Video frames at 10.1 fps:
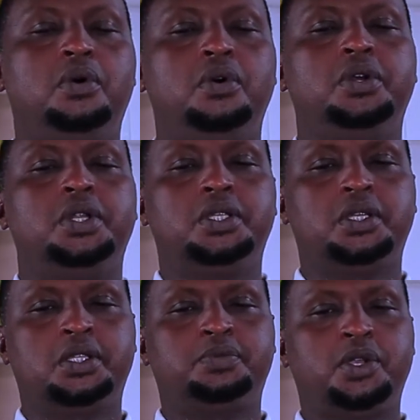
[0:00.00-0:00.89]
or
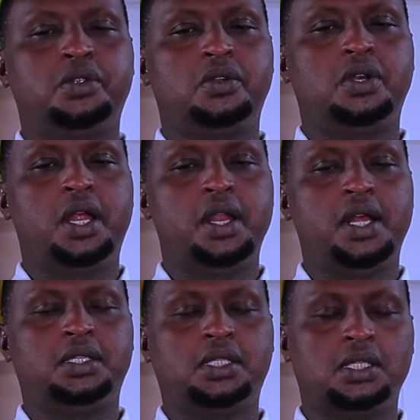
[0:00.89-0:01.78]
the spectral
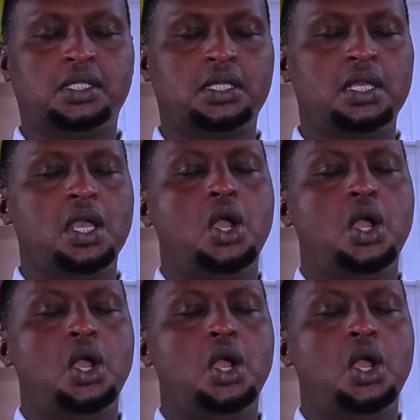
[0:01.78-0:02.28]
analysis,